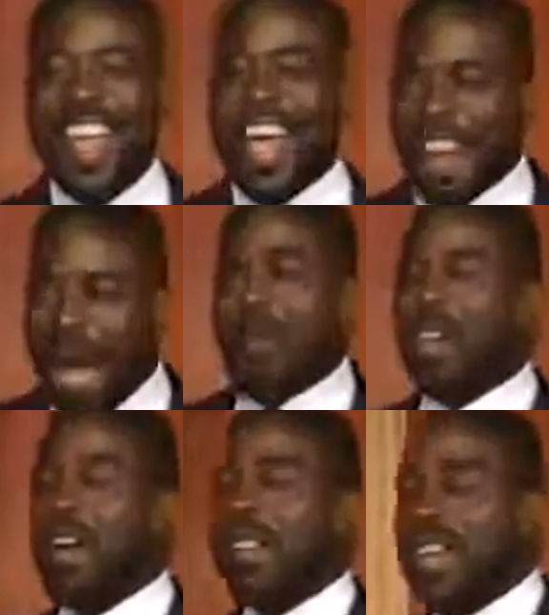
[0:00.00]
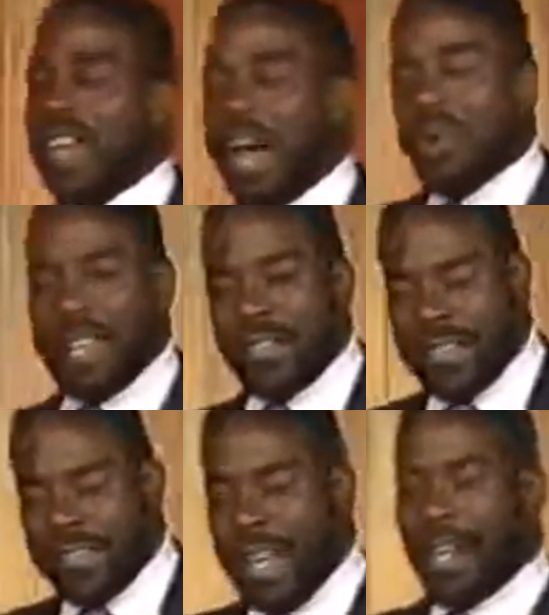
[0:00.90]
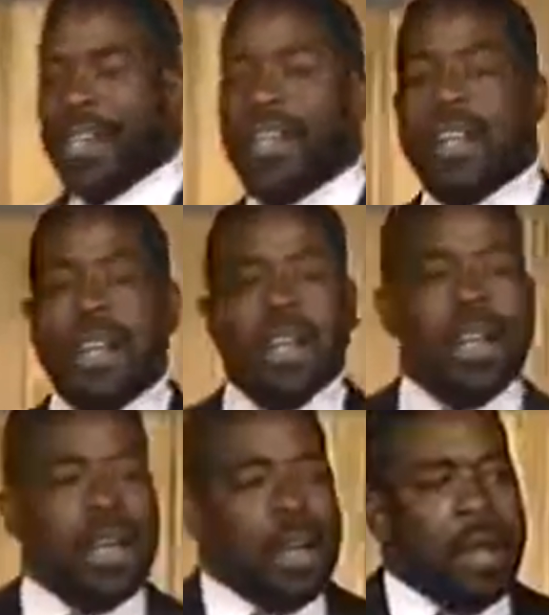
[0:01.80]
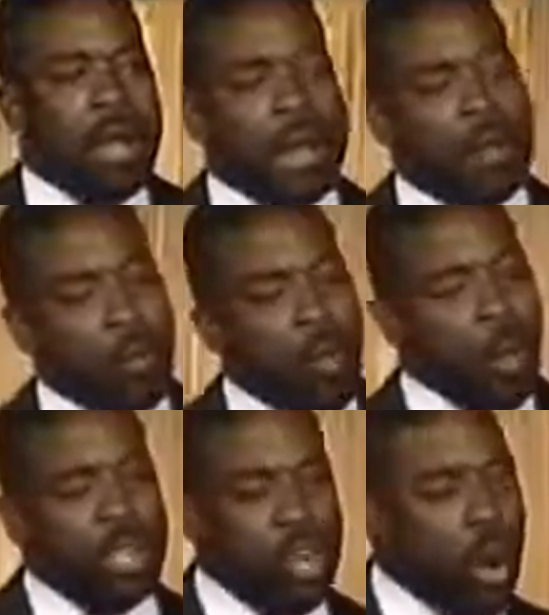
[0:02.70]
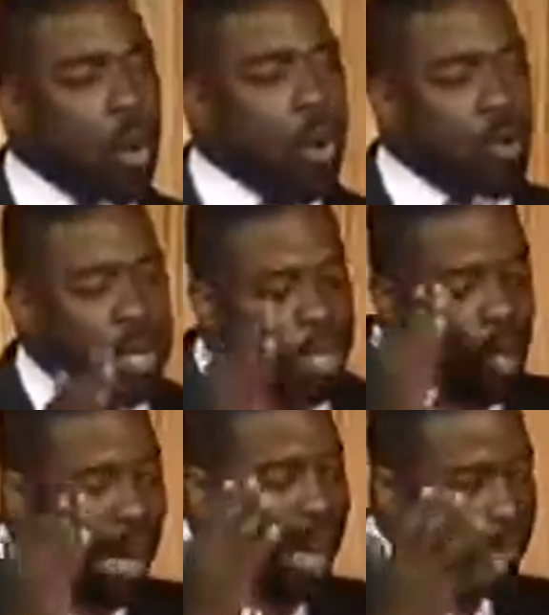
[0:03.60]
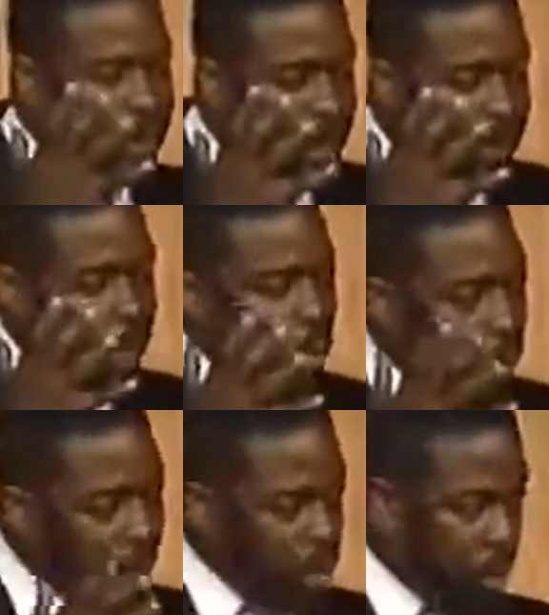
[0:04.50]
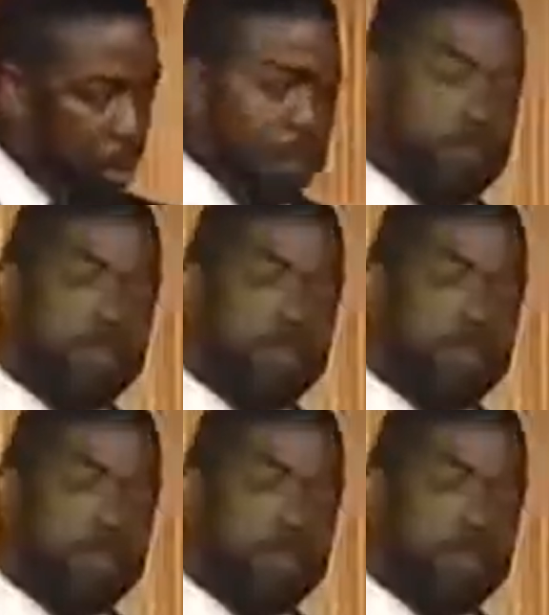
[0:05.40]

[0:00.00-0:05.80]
And I would go in there and I would get the sale. When you have something you want to do,